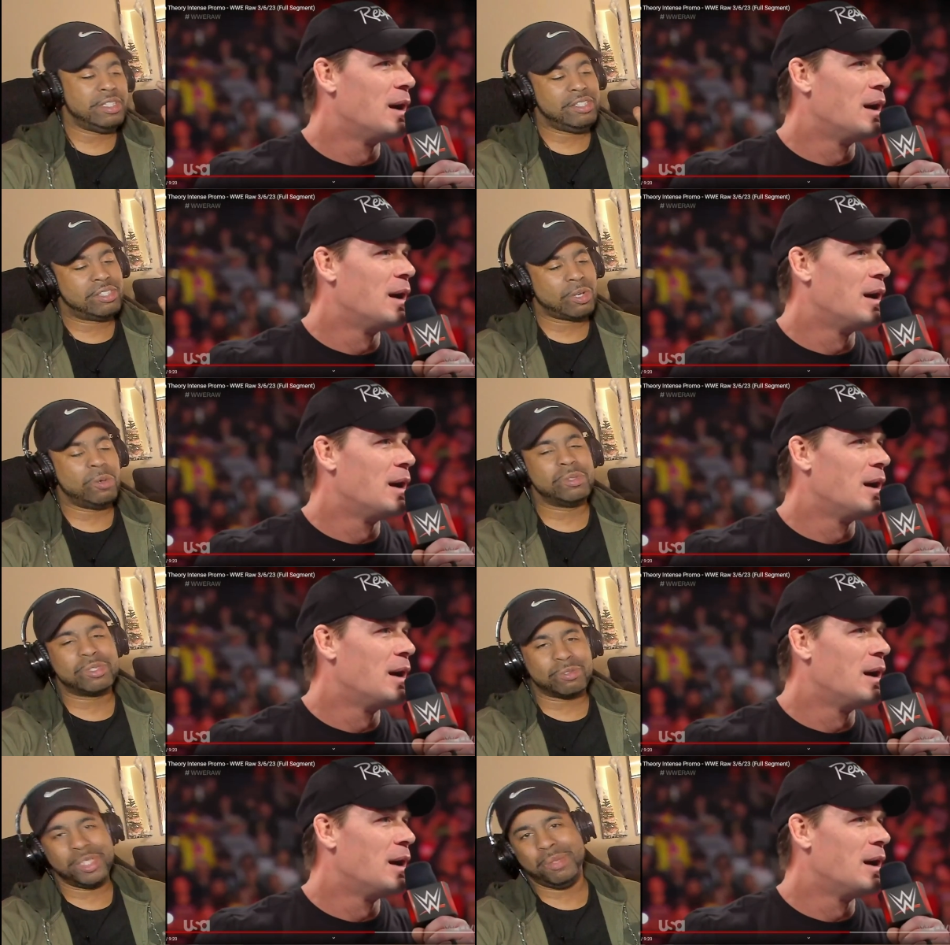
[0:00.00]
Speaker 1: he's so
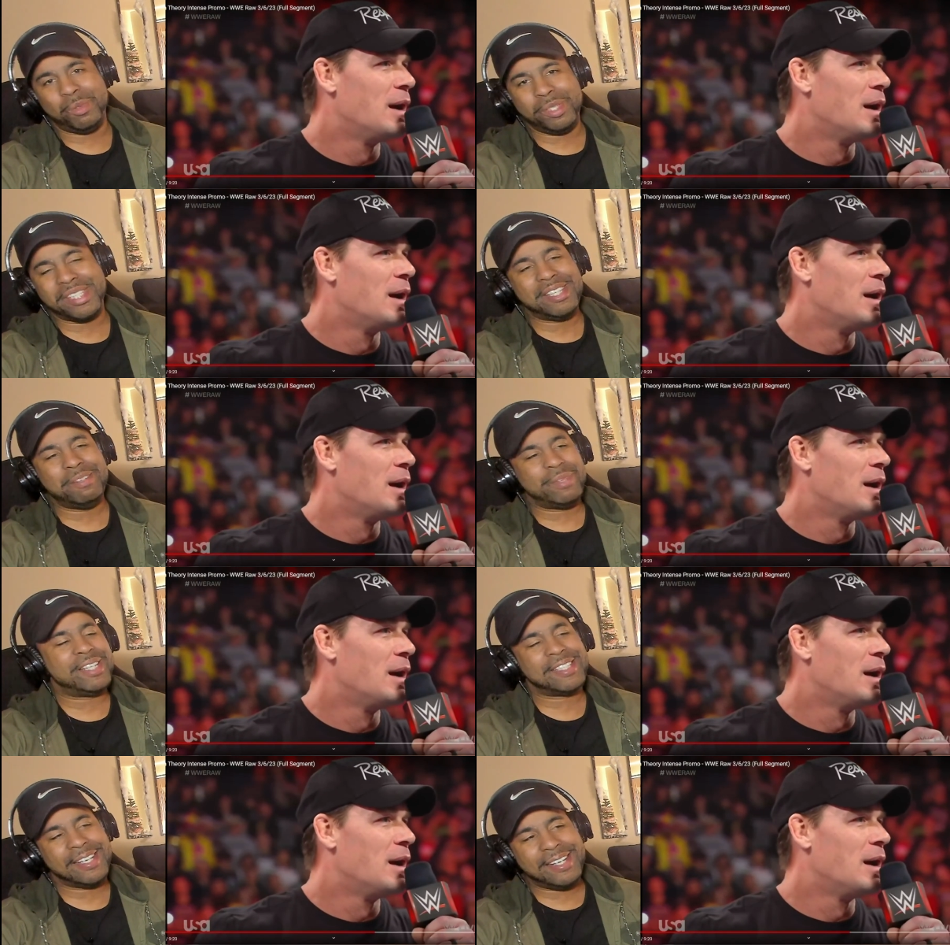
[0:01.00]
cerebral. He's in the
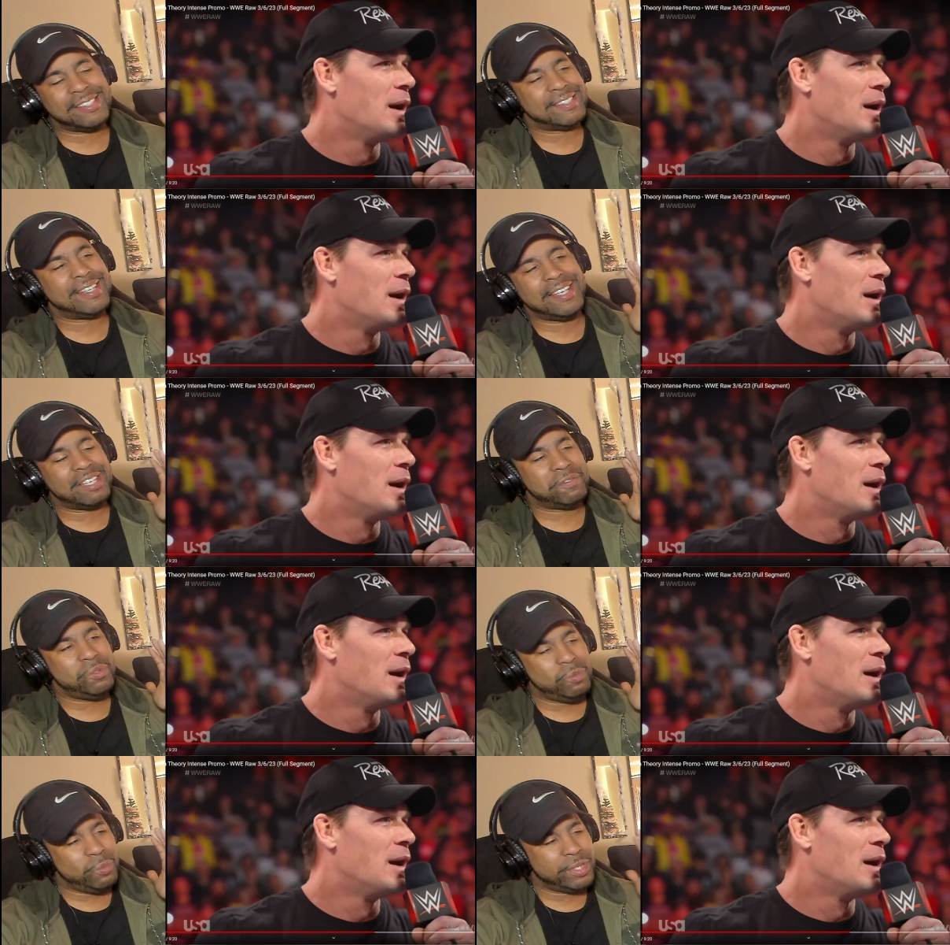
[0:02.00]
man's head saying, if
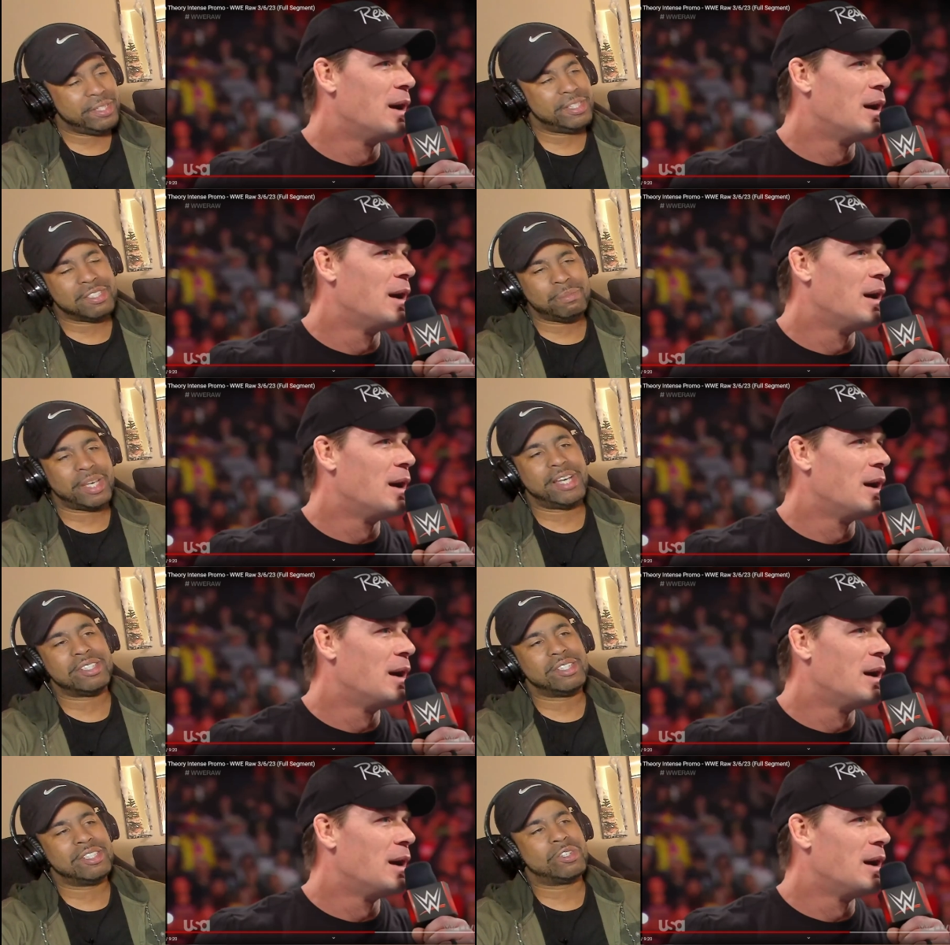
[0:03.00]
you win this match,
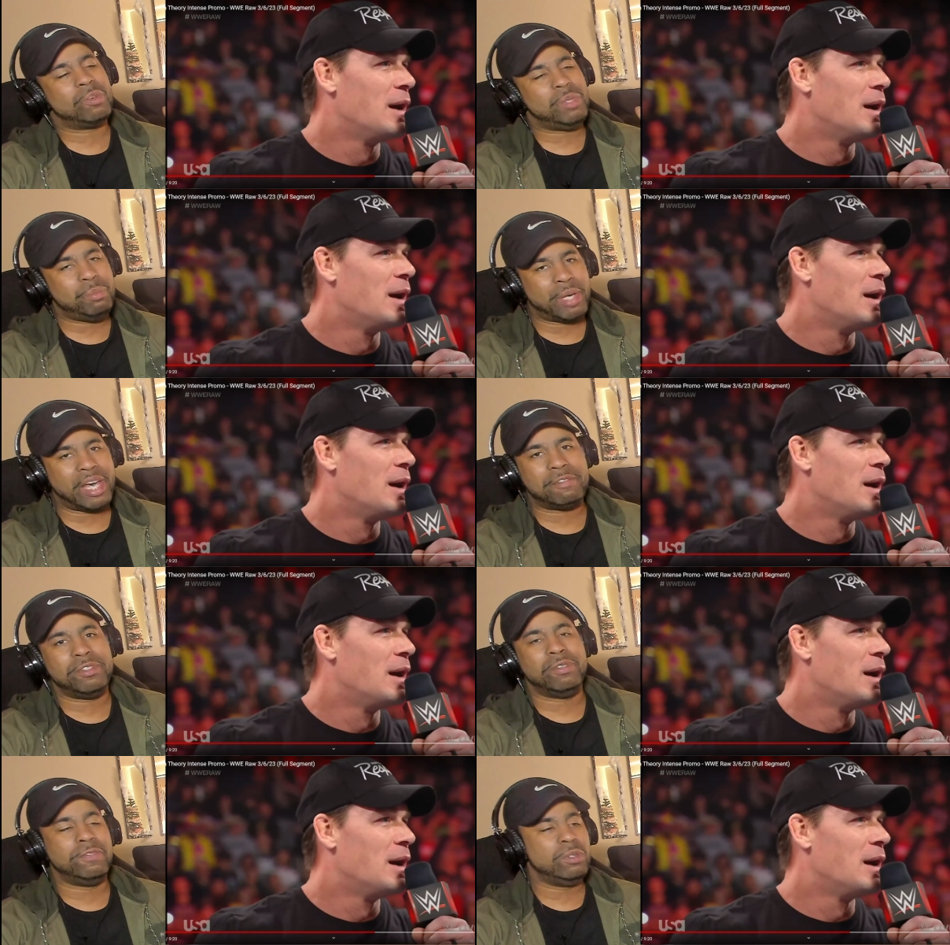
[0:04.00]
it's going to be bad for
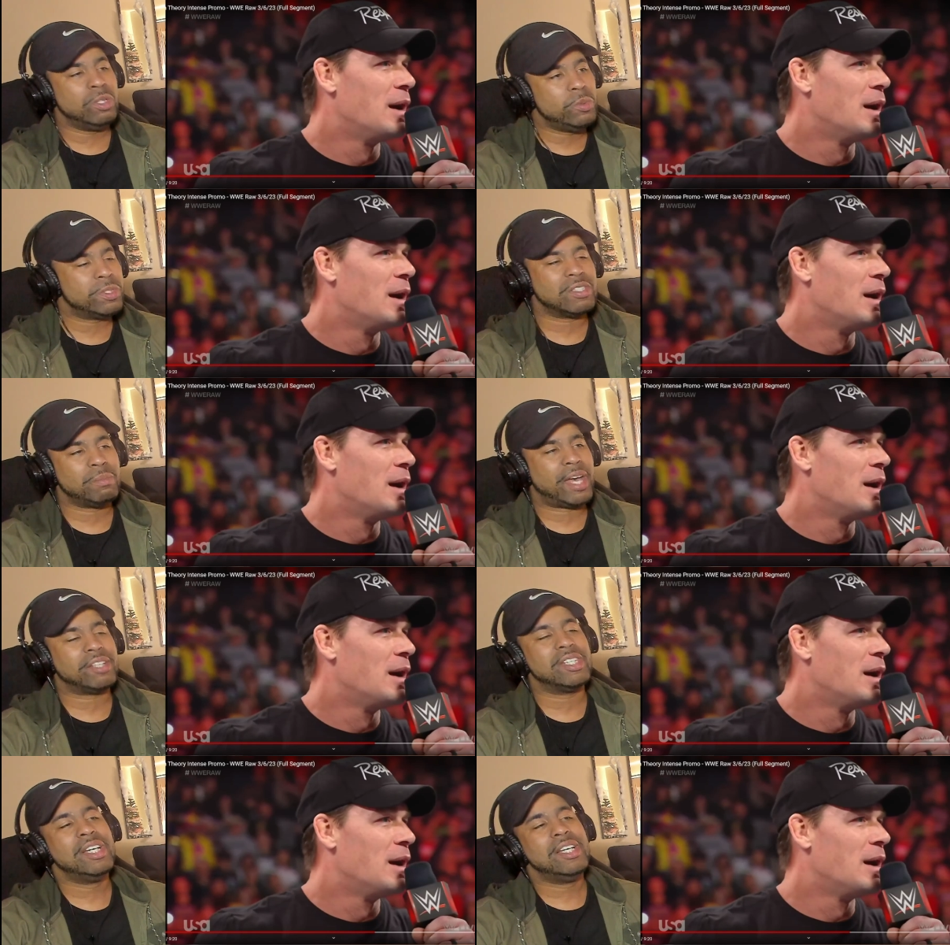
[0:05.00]
you. If you lose this
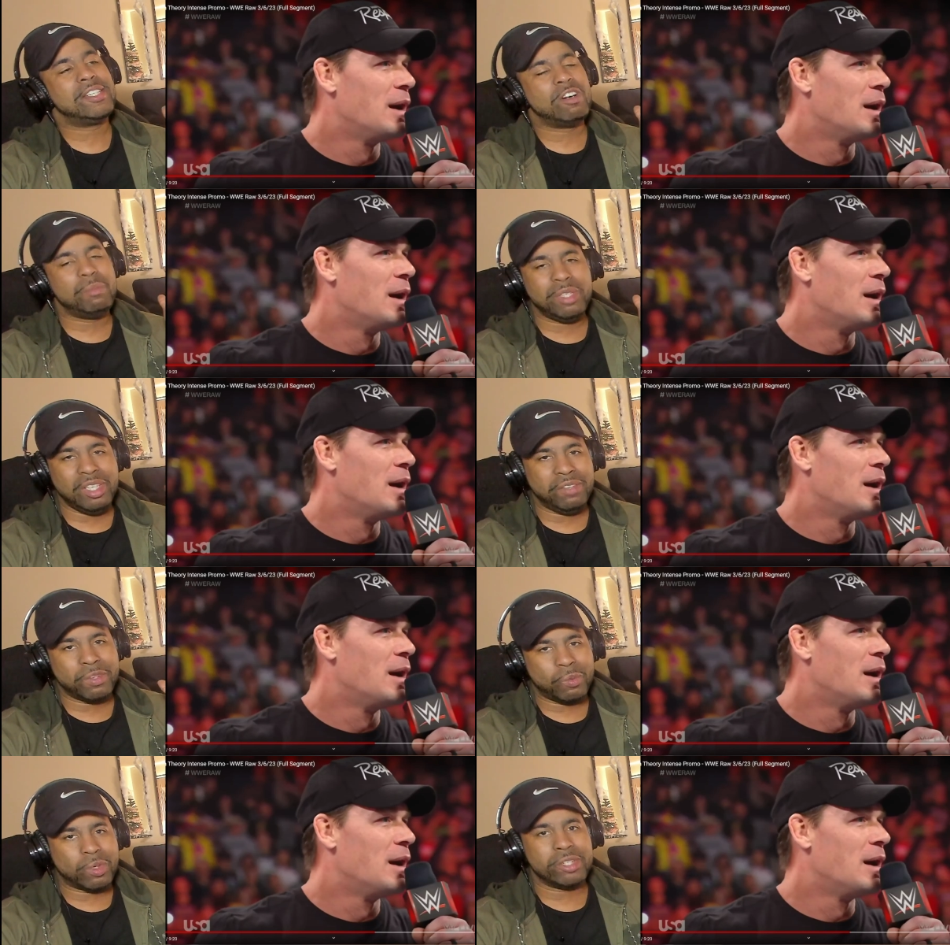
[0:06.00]
match, it's going to be
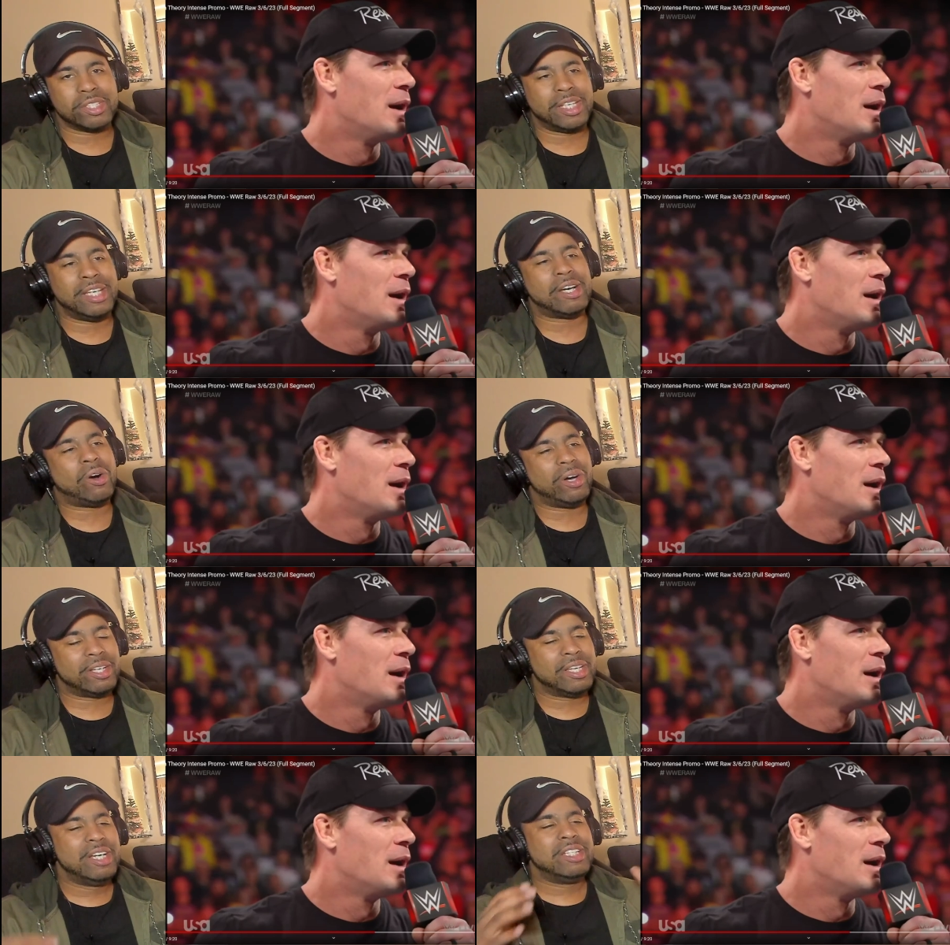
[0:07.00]
even worse. And uh,
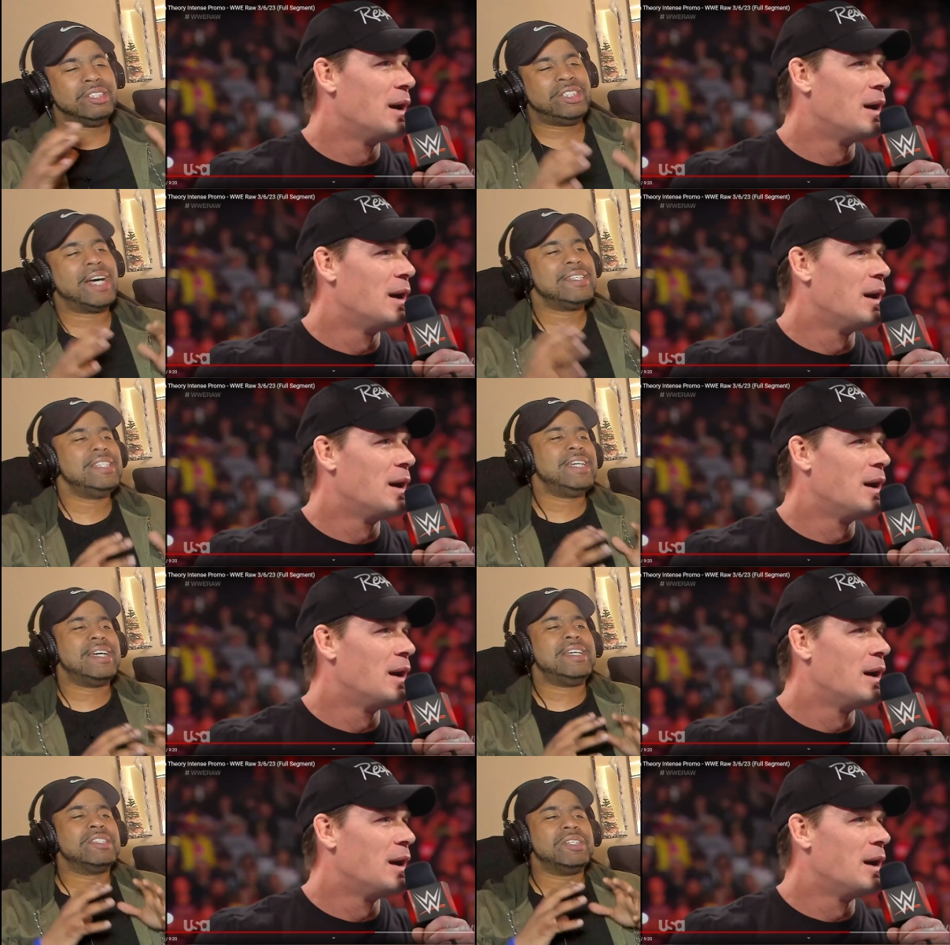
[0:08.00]
John Cena
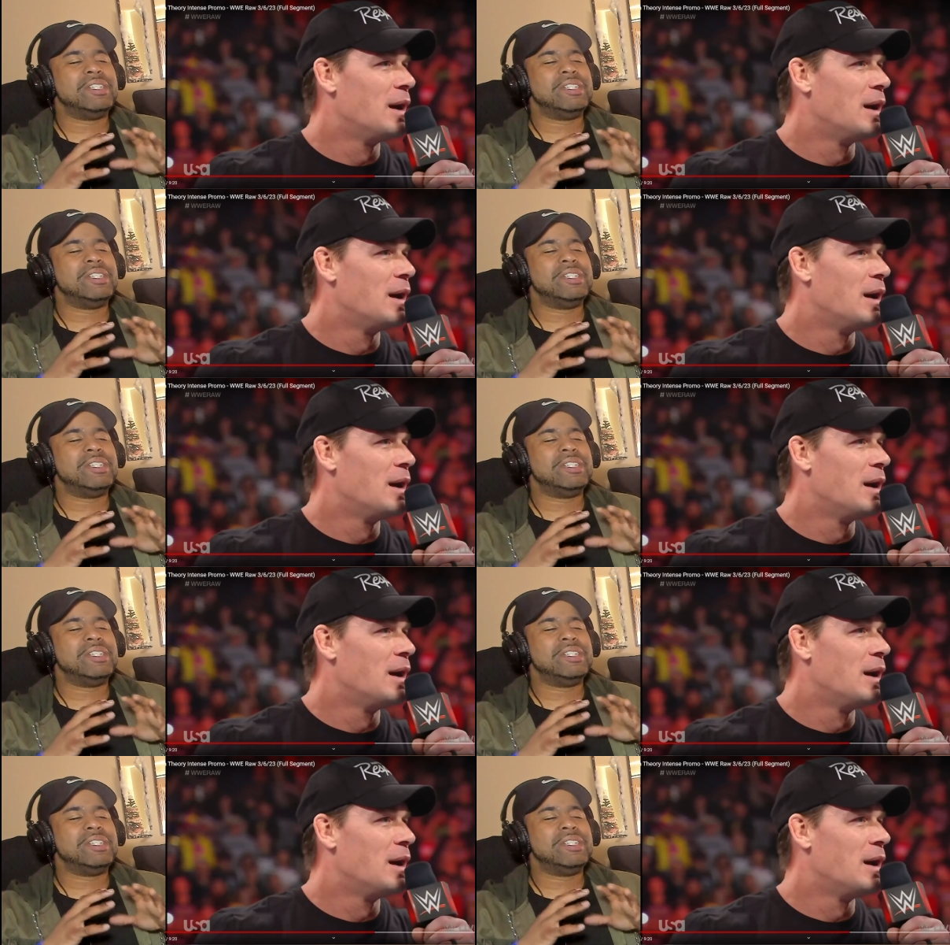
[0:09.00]
is,